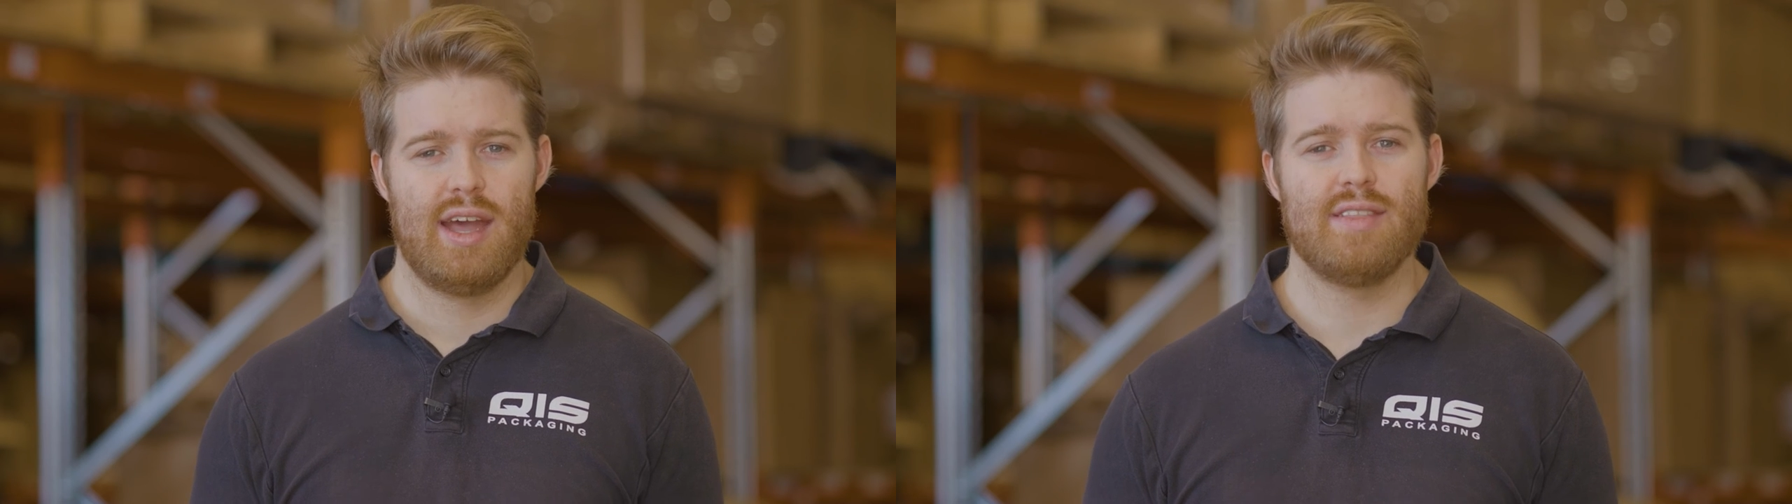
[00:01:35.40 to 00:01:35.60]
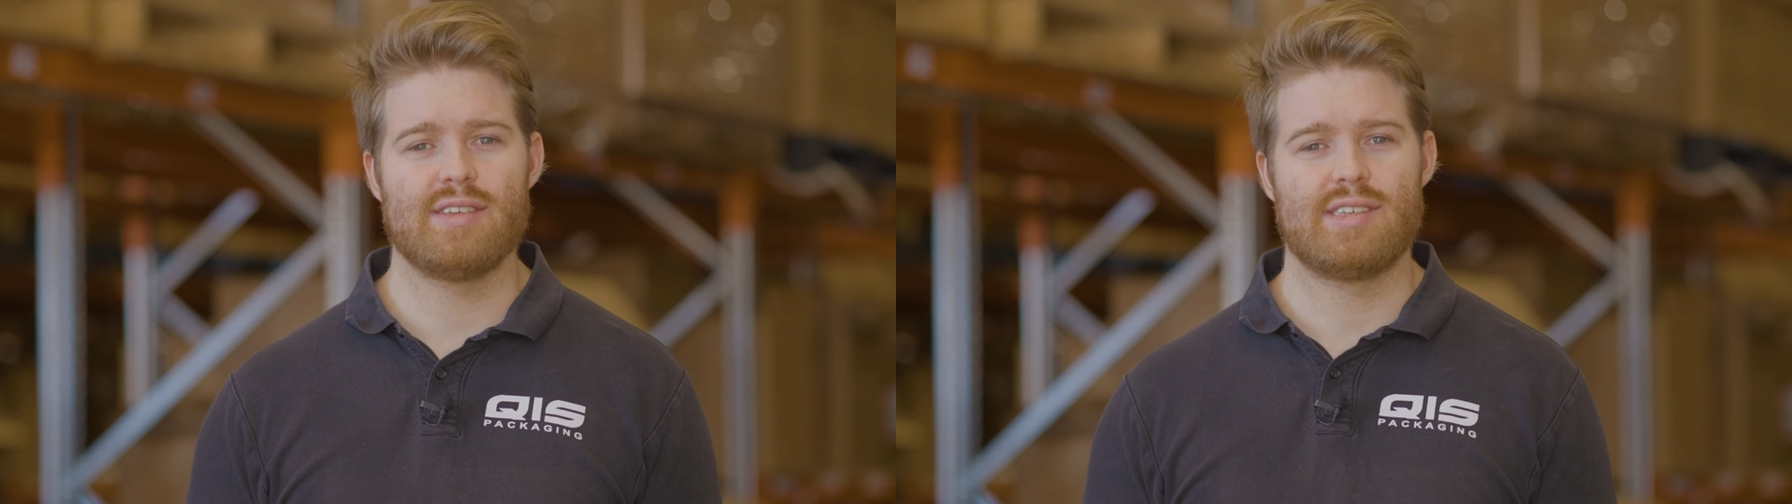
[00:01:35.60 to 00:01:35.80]

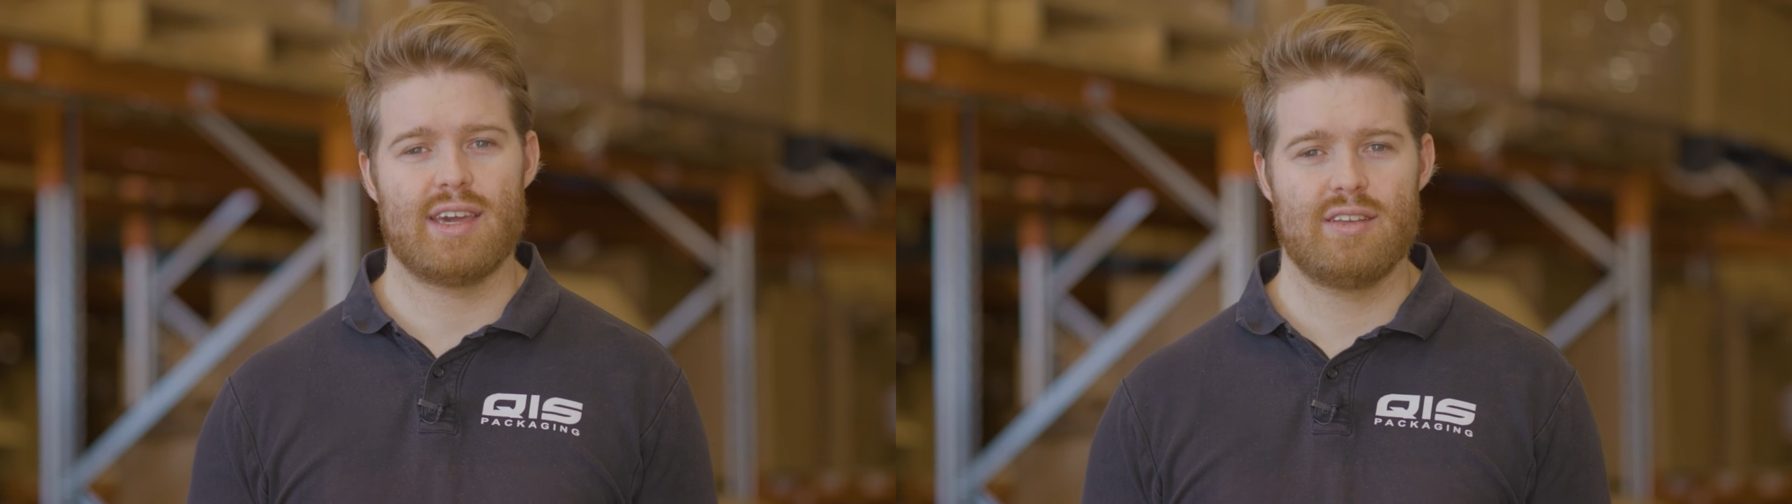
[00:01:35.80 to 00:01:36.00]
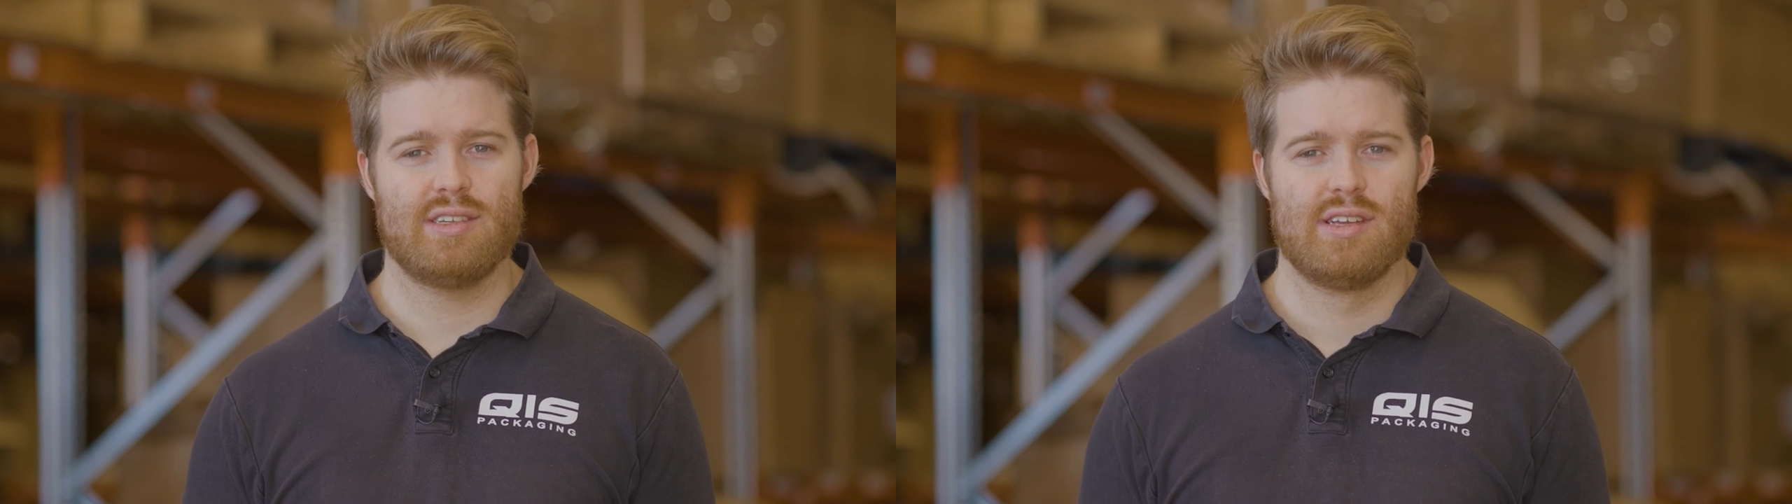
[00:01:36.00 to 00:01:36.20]
and the
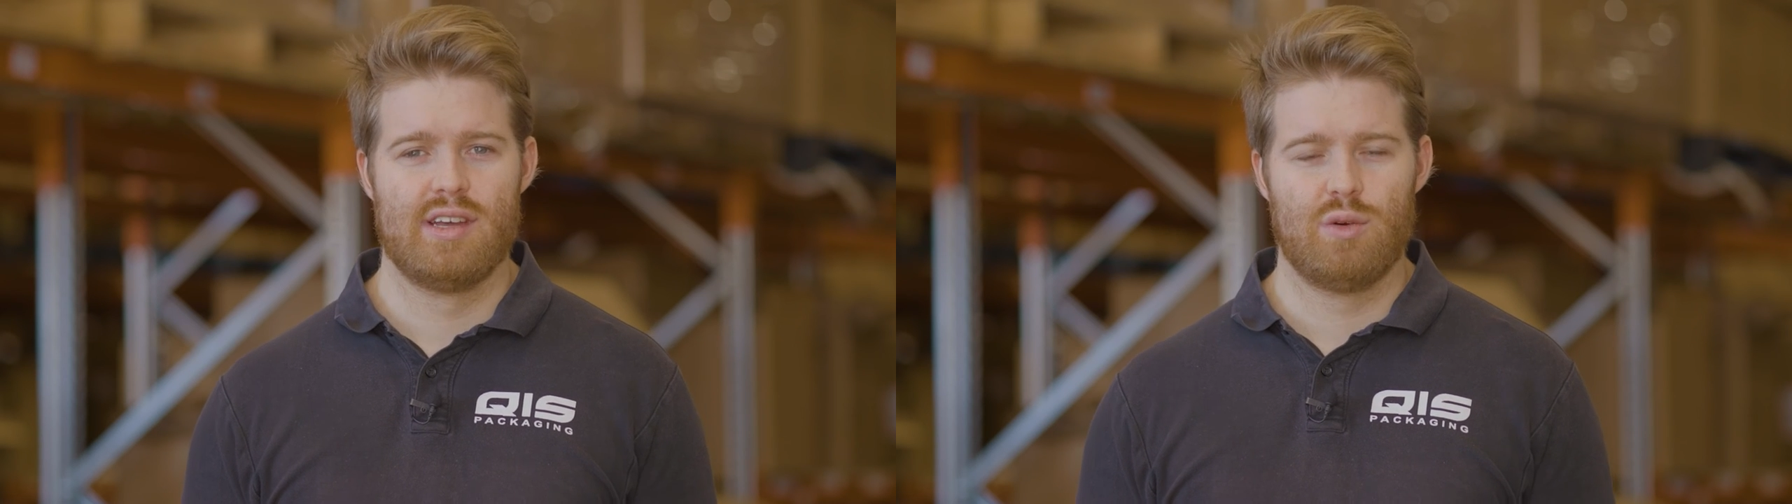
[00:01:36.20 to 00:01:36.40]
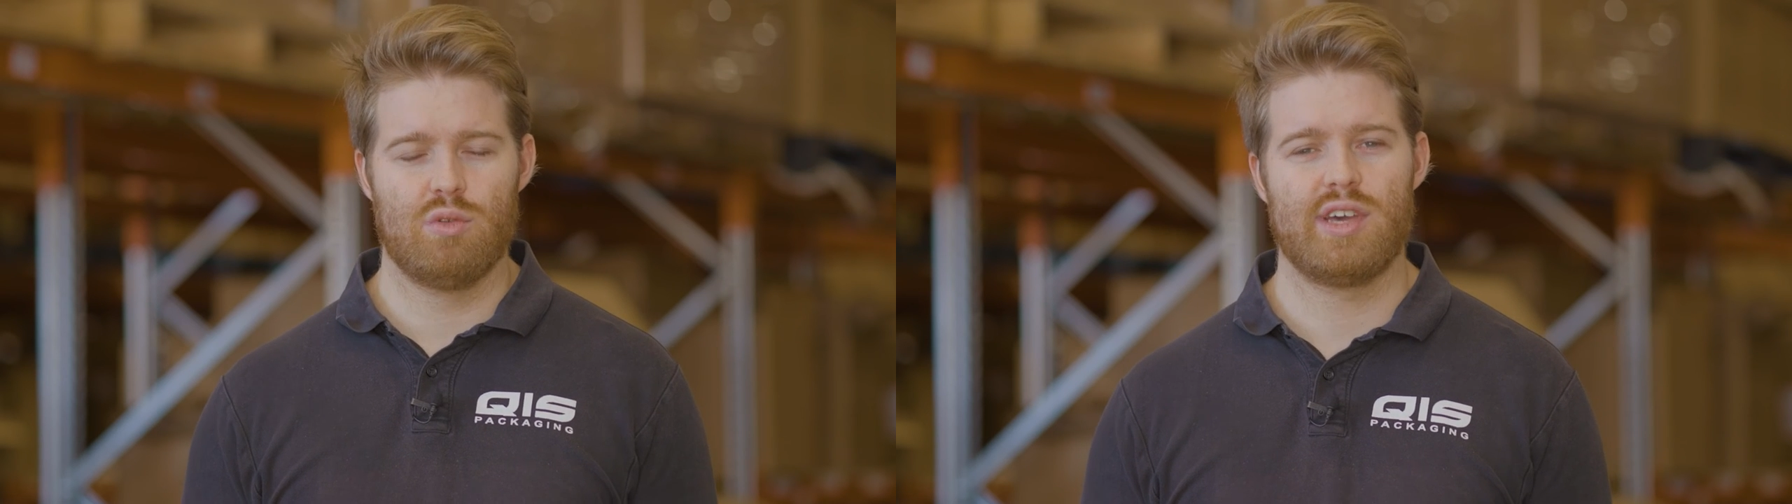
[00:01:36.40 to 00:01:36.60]
second will